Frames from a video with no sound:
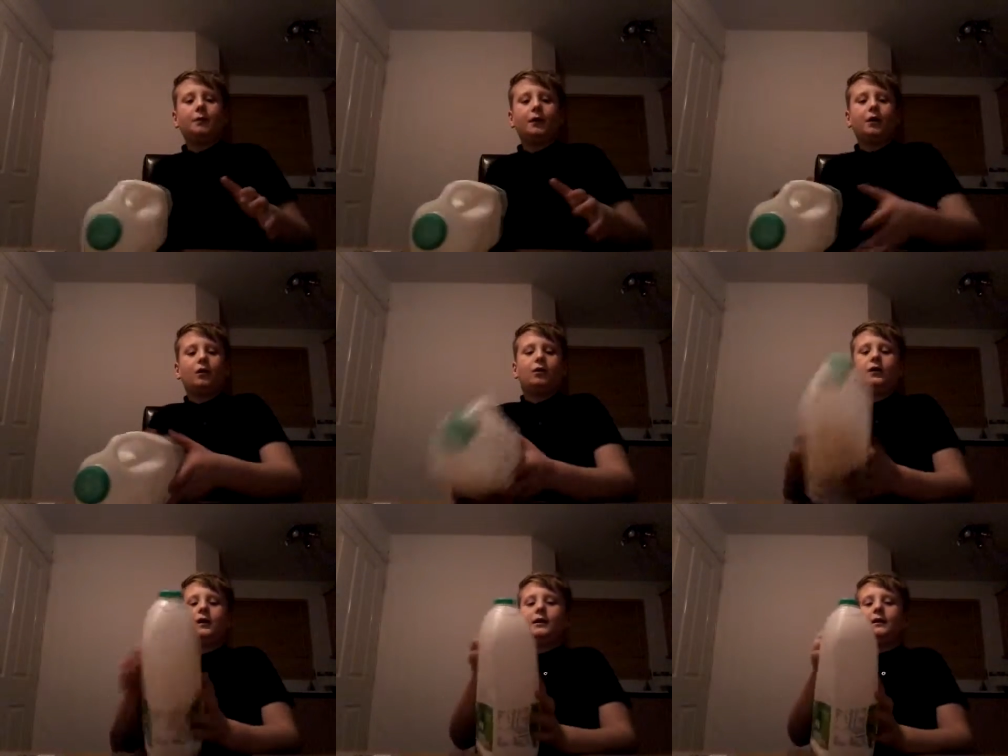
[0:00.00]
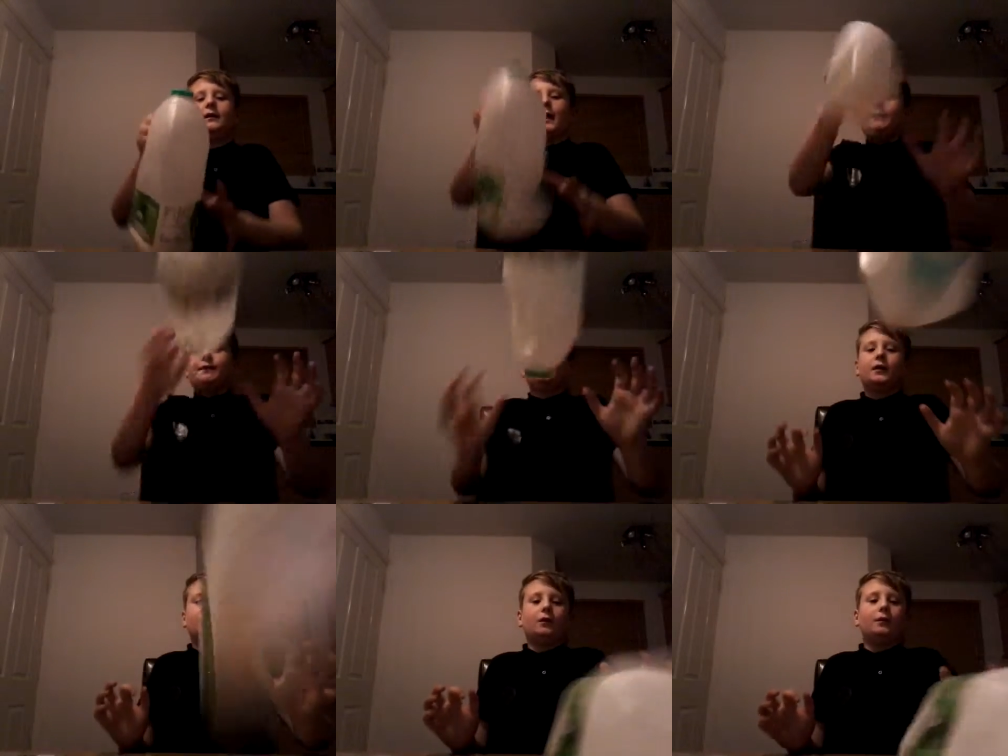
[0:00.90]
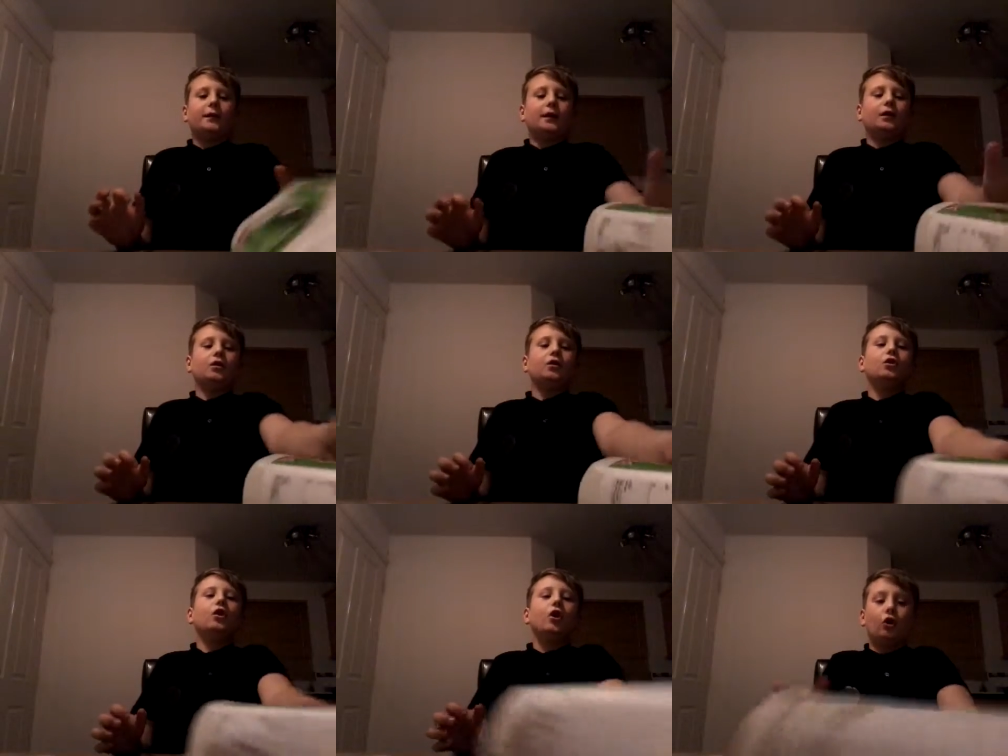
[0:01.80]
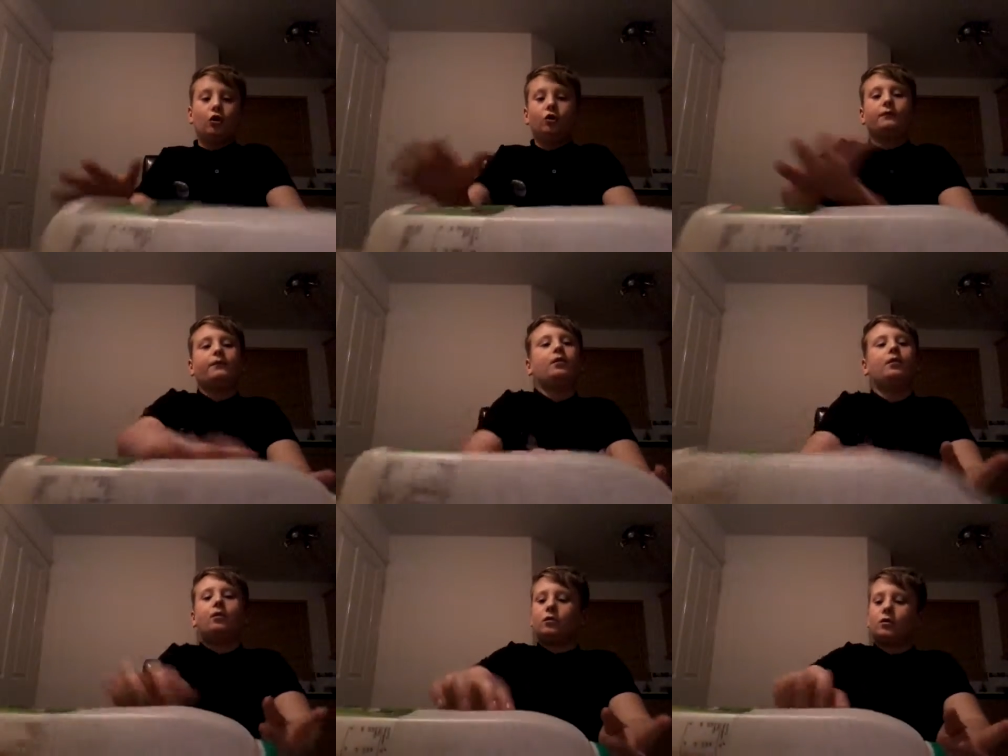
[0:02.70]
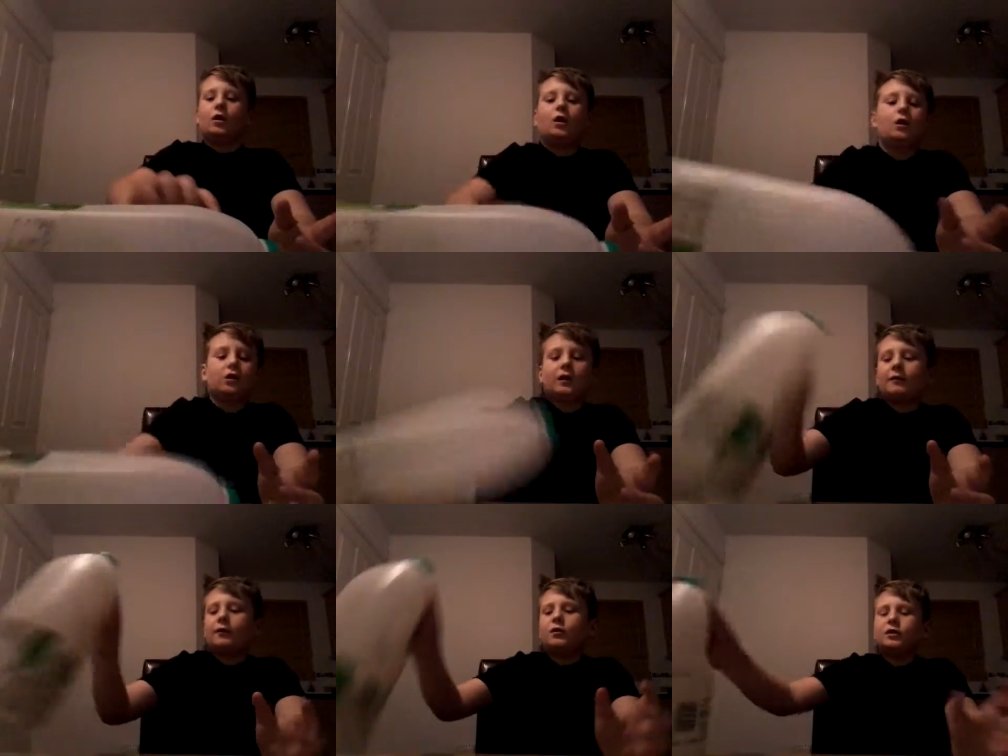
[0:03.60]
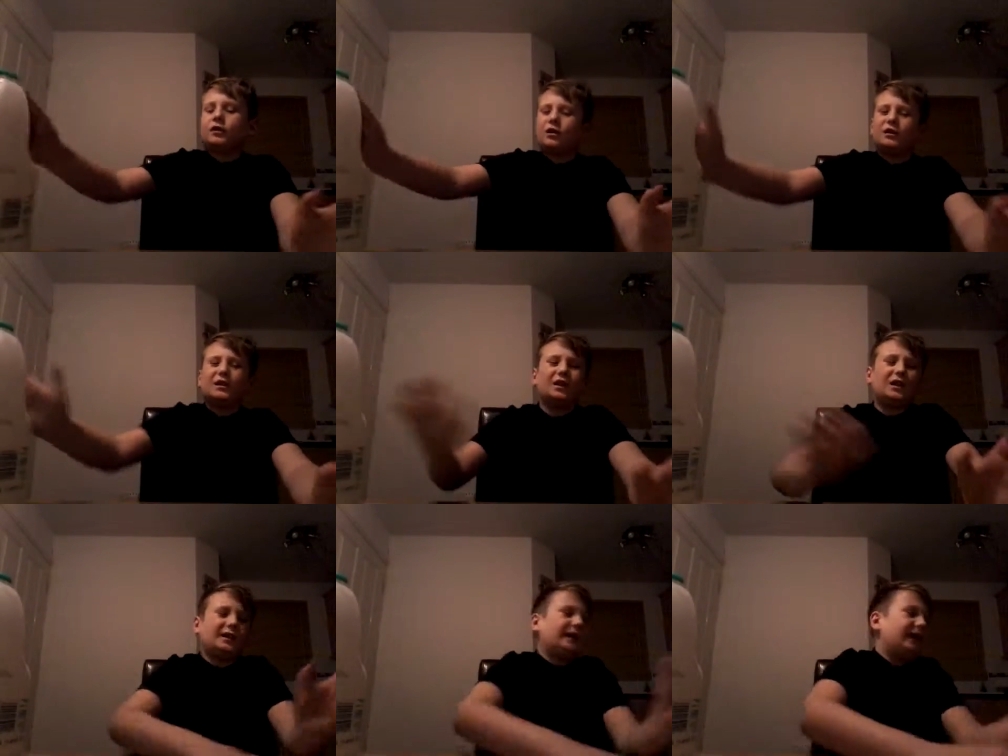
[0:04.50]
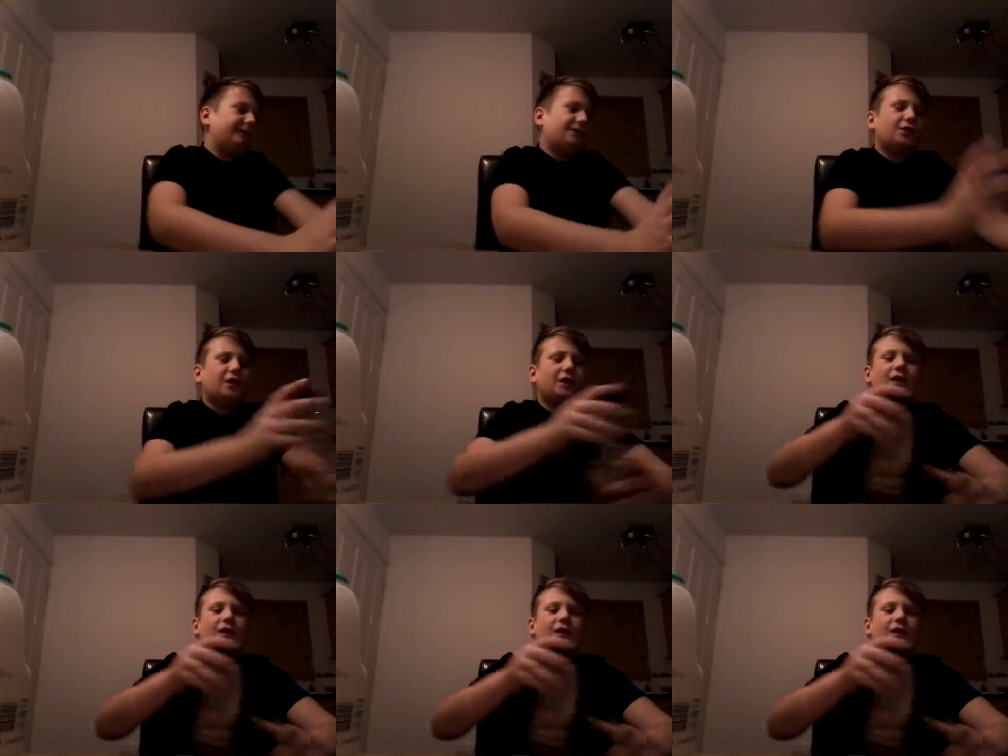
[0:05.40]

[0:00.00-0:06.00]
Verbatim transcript: bottle is definitely going to be a no because I've only laundered it like three